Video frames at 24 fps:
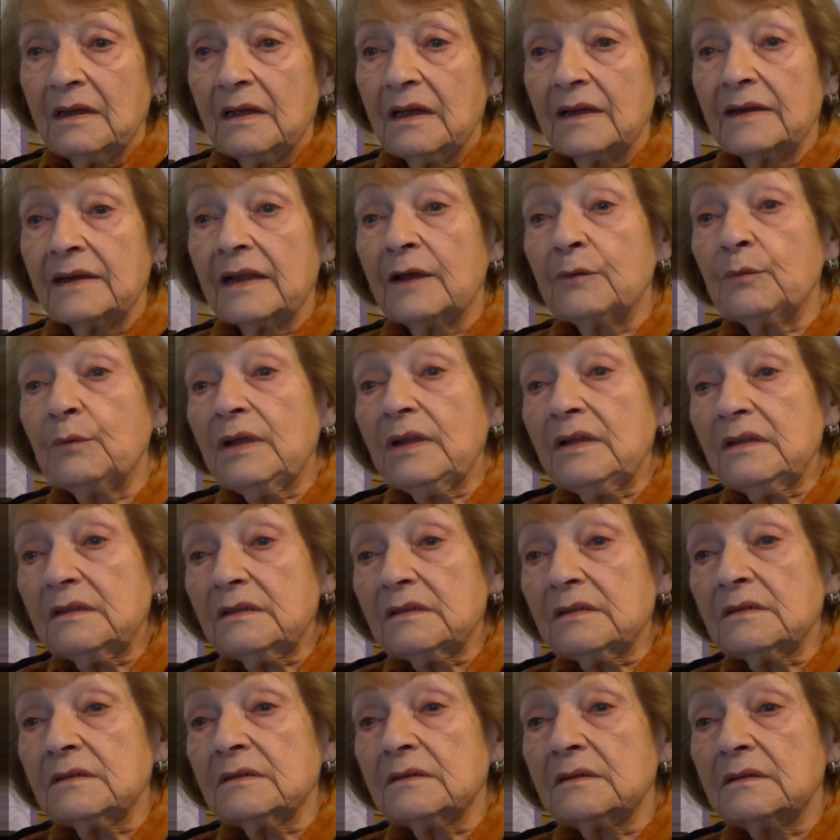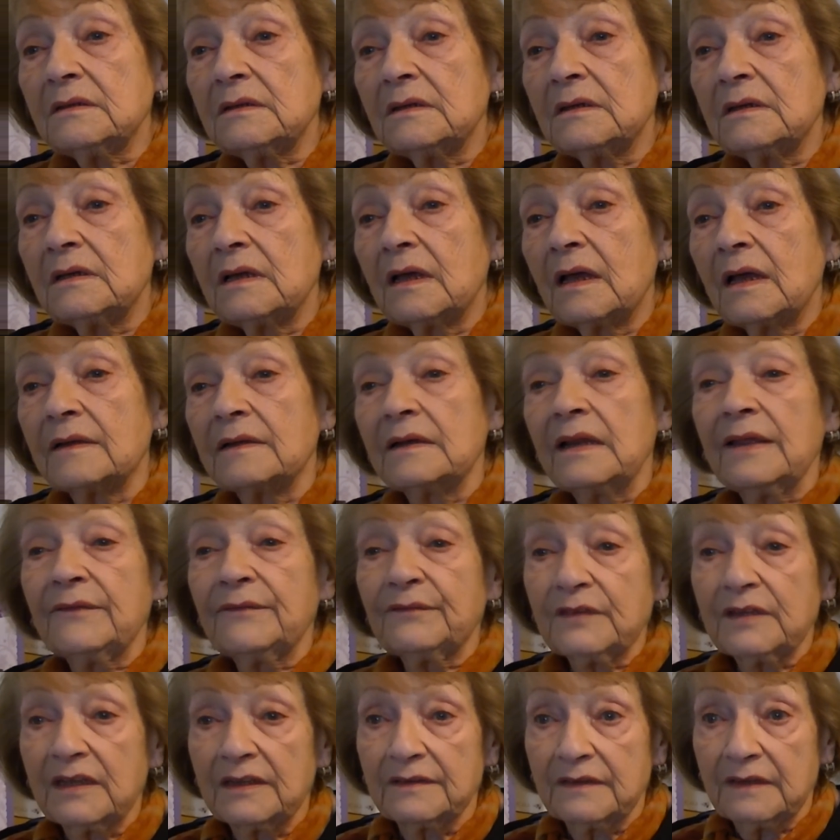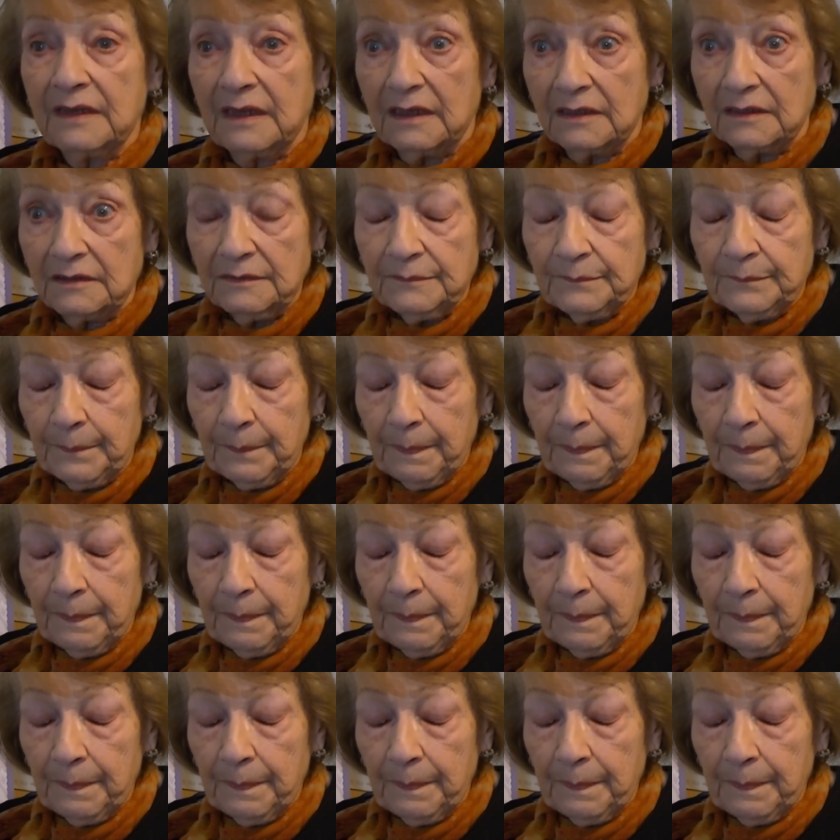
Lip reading: And I went and left her there.